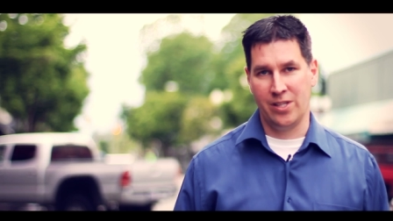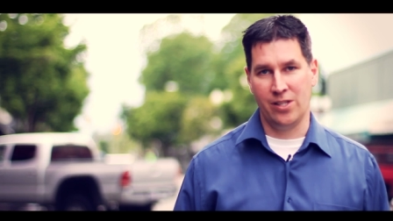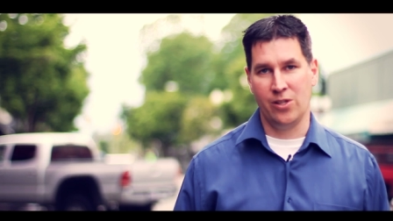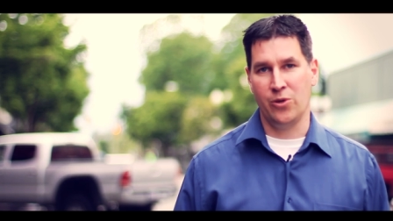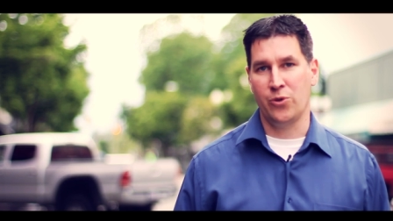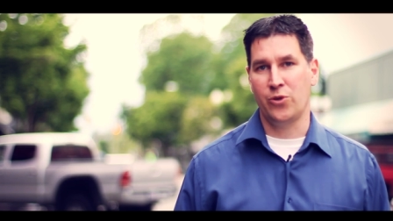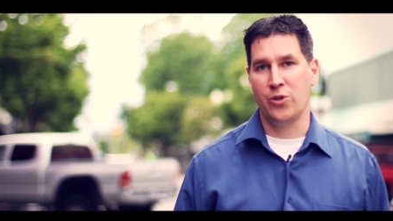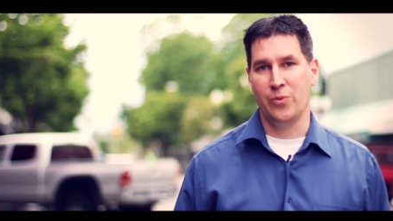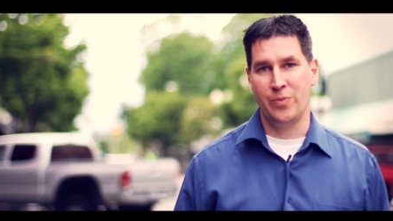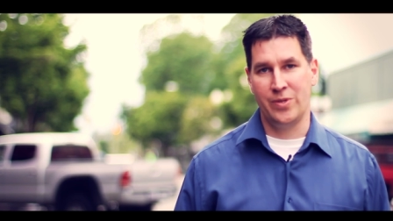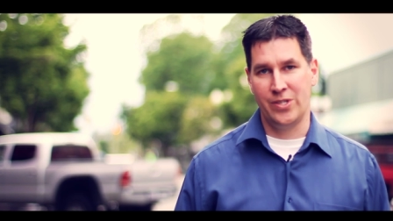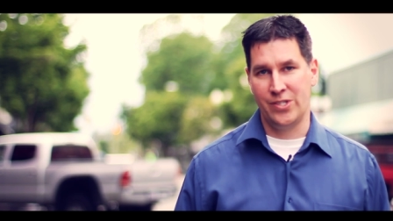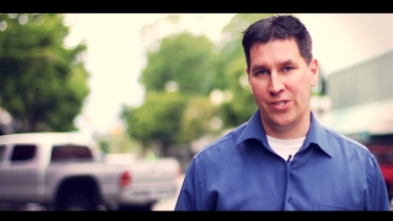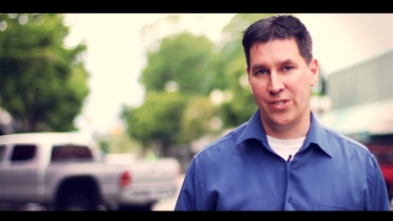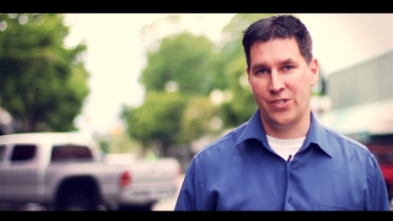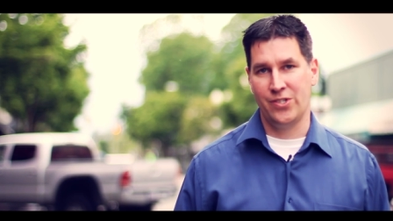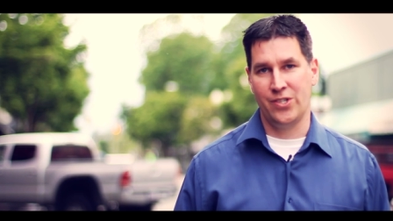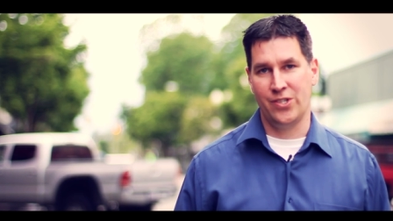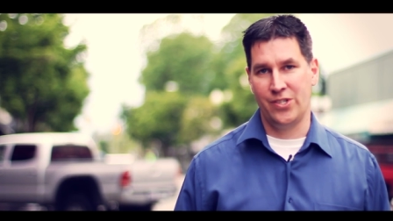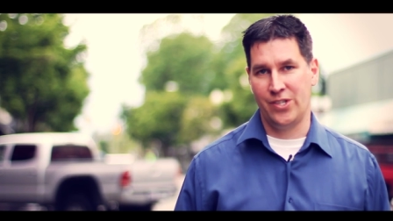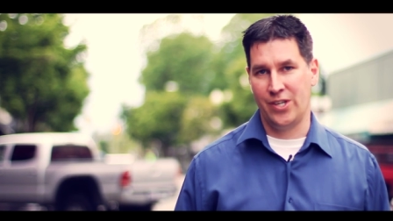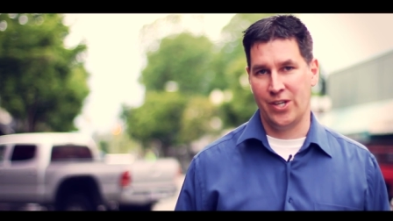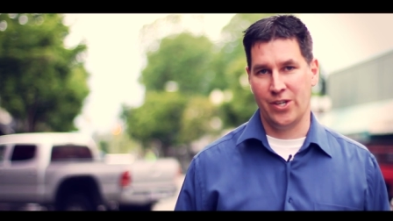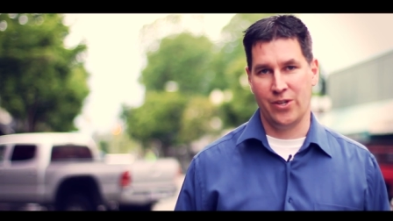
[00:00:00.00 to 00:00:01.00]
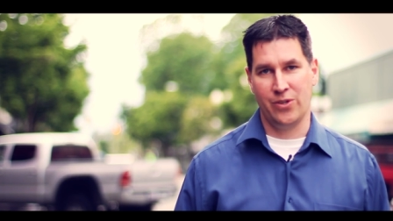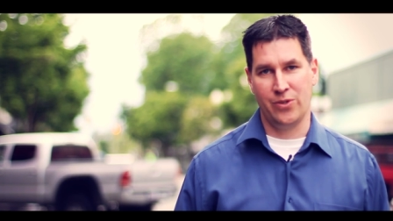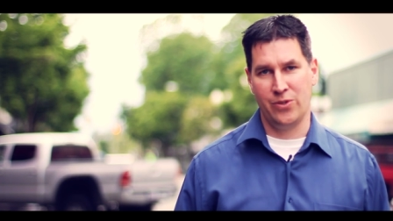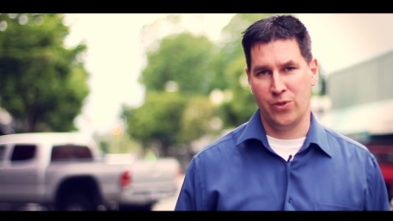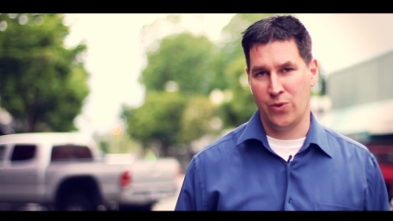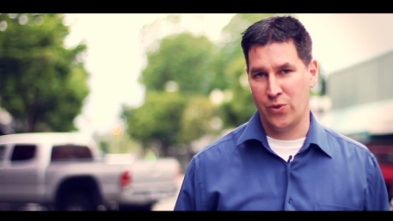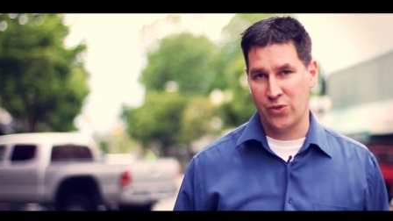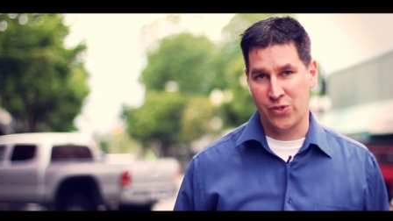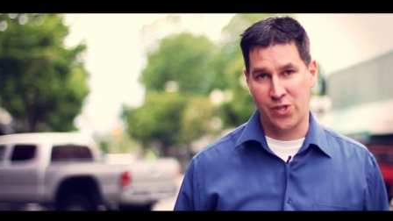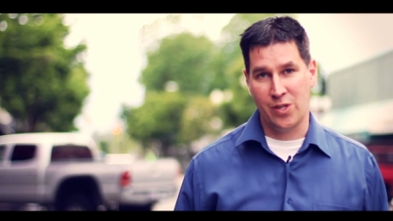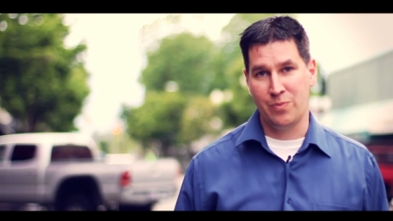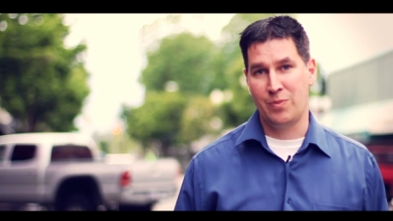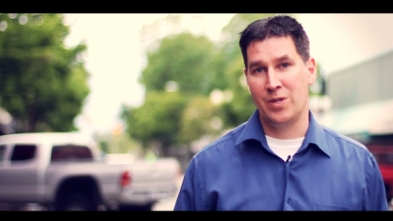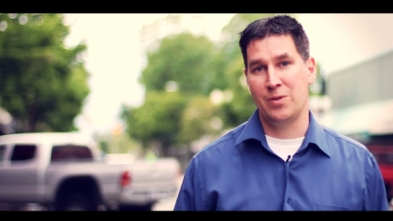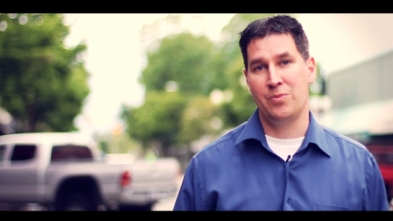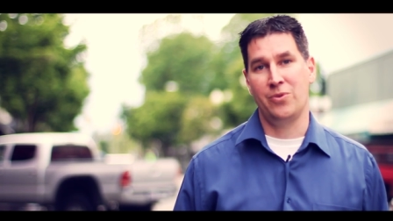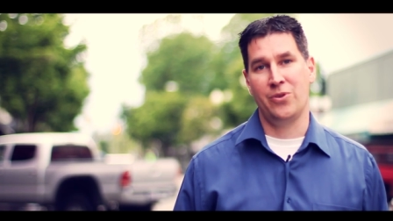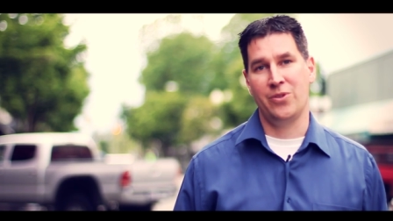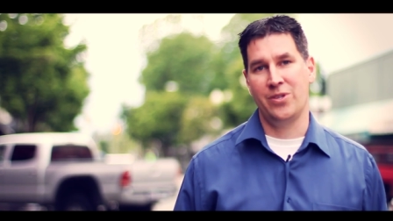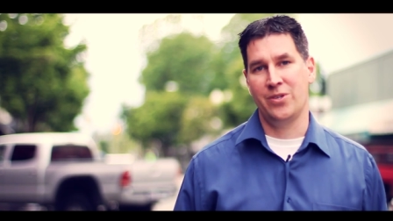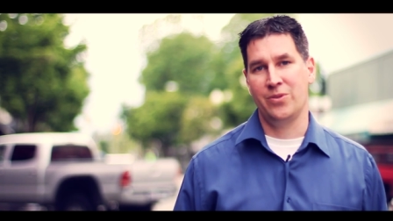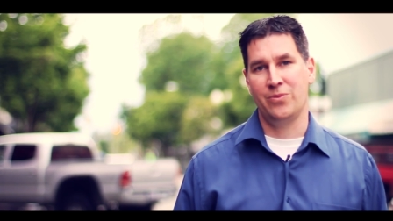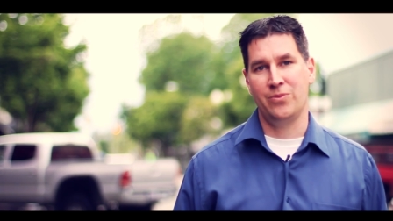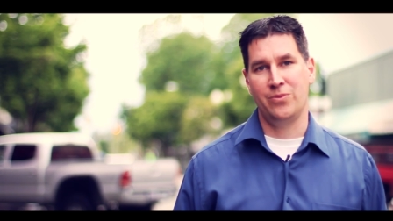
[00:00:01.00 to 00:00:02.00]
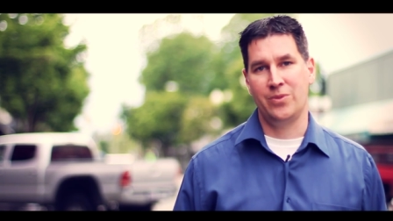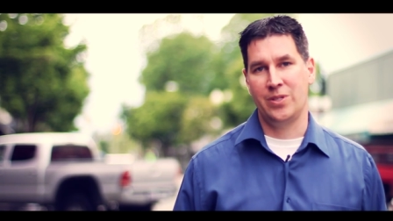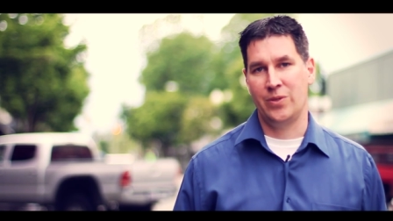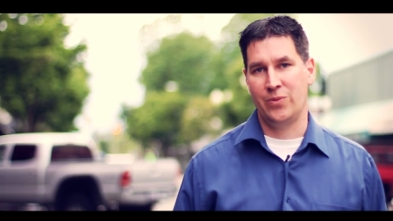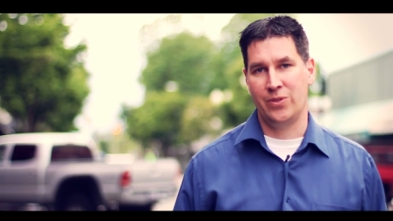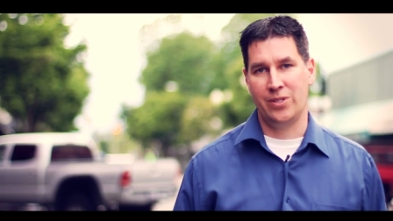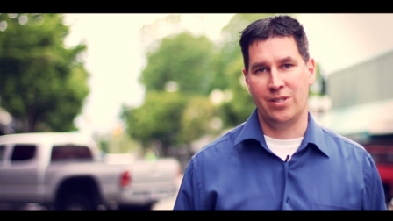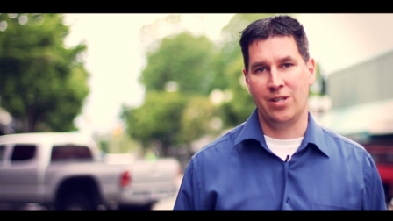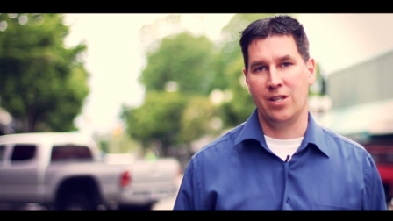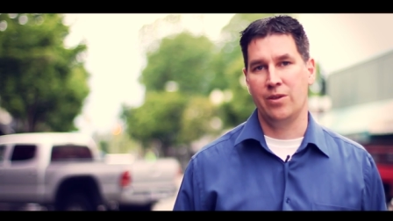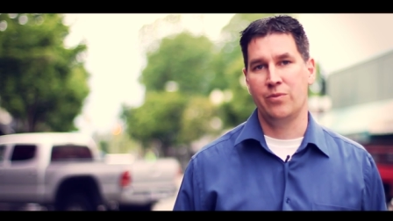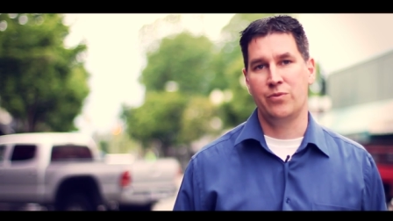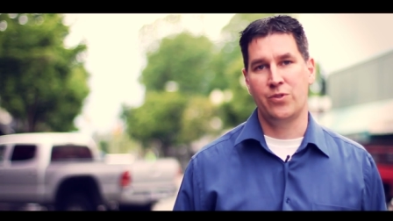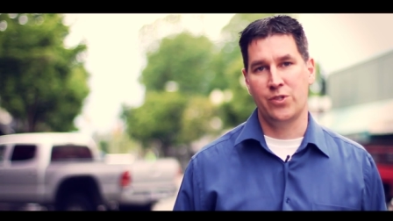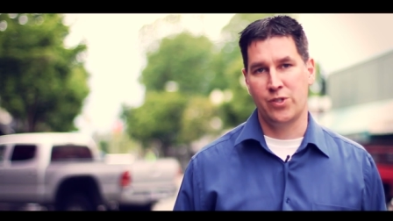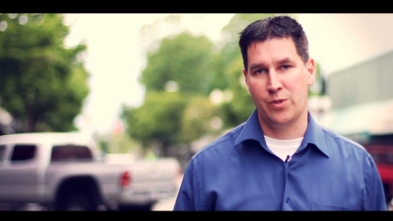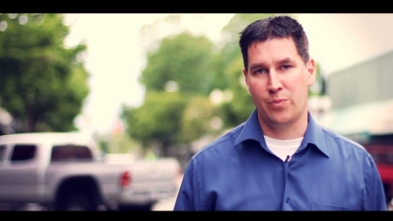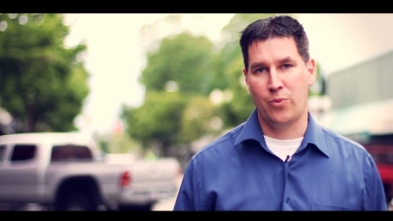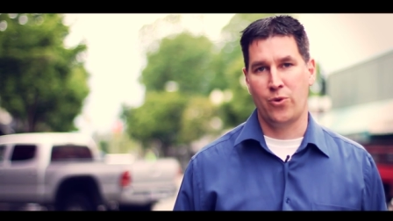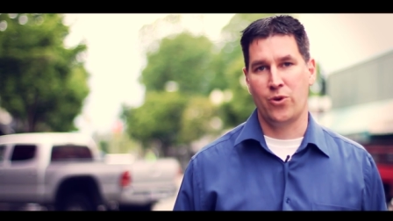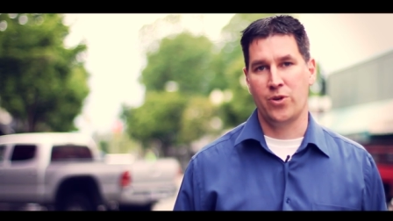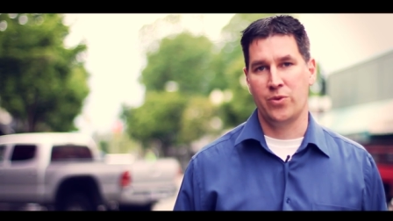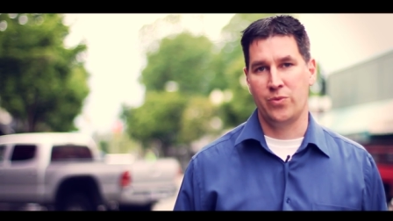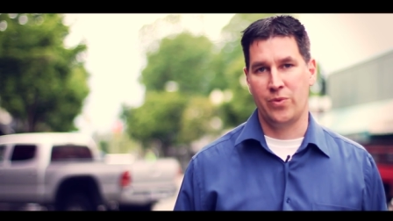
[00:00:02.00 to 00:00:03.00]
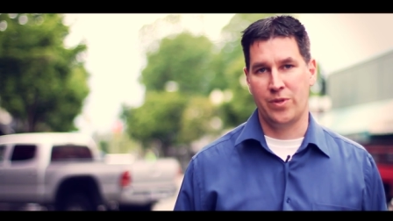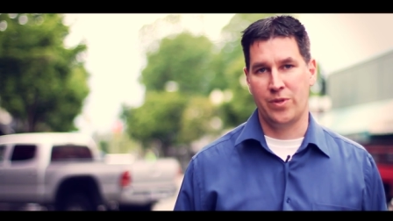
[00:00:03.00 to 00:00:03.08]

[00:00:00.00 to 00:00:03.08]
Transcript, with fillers: the local businesses here, and those are the people that we would love to support